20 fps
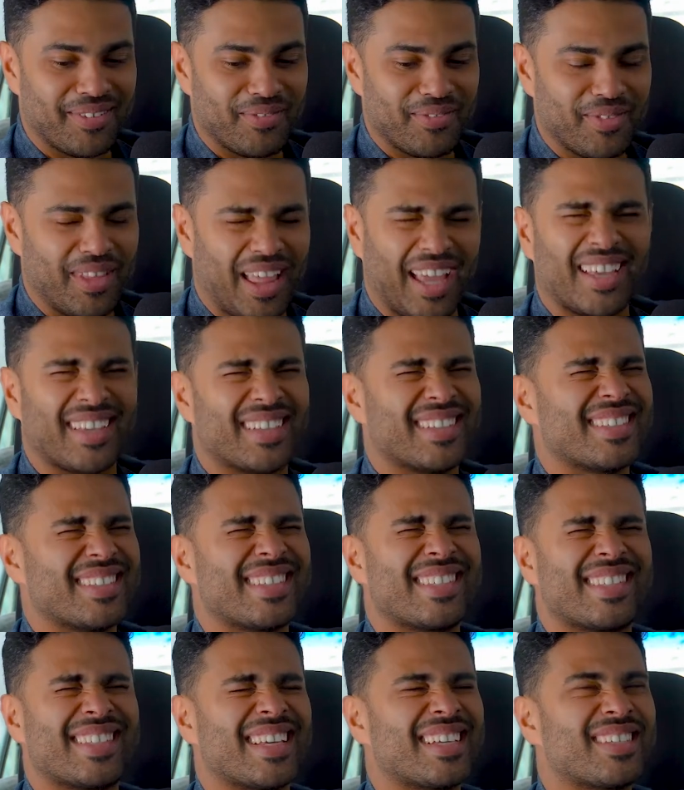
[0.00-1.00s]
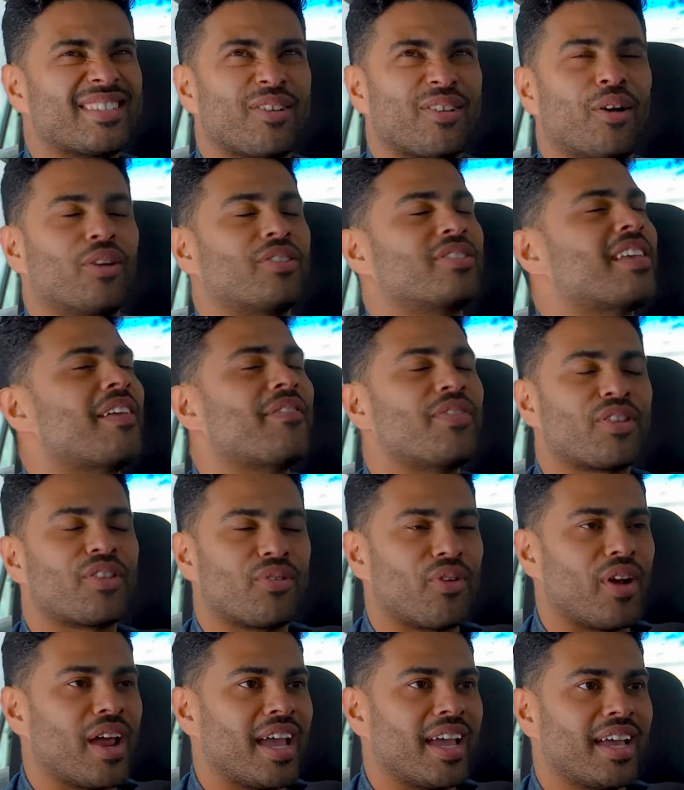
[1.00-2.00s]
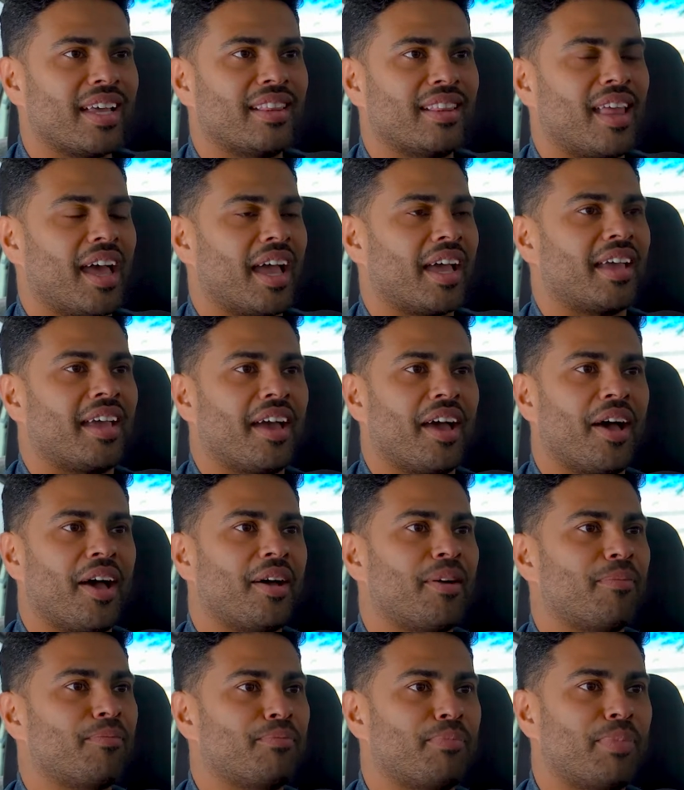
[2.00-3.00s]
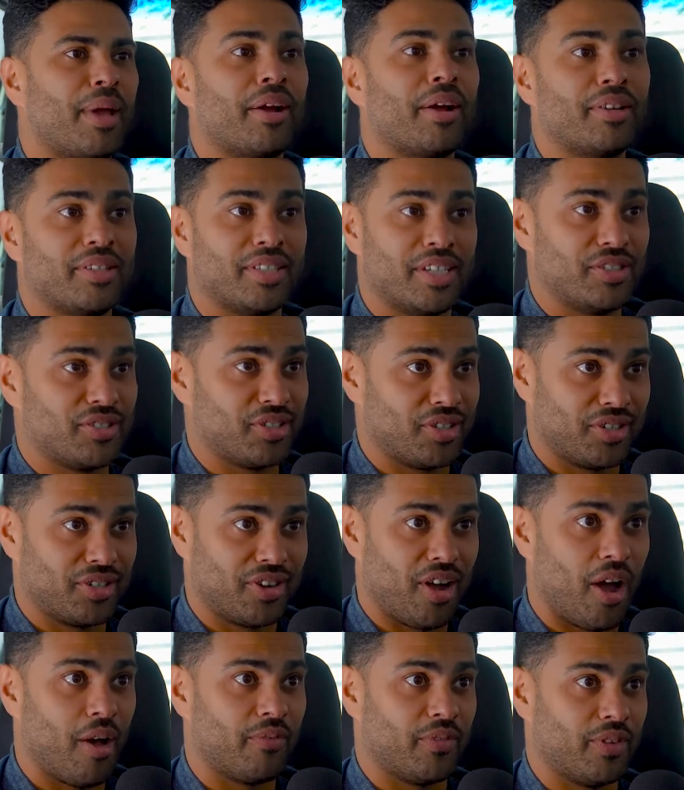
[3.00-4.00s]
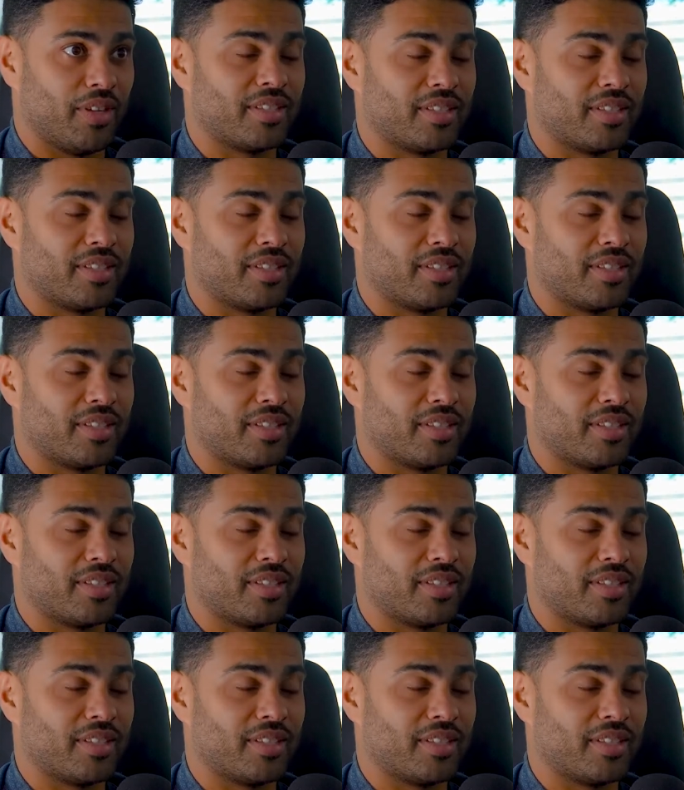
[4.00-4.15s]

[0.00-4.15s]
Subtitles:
like 7th grade, parent teacher conference.